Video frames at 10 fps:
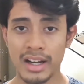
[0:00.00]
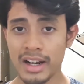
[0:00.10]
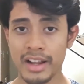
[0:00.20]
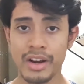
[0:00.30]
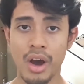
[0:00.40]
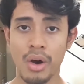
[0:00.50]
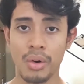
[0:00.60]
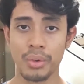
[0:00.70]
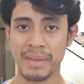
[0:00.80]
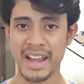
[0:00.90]
and I
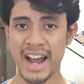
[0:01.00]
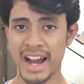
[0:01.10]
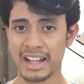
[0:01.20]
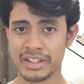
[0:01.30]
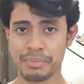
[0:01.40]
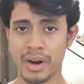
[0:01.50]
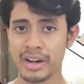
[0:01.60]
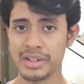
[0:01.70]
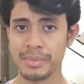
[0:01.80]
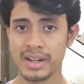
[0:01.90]
know my head
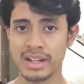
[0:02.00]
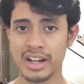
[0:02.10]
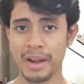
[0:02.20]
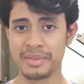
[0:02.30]
department,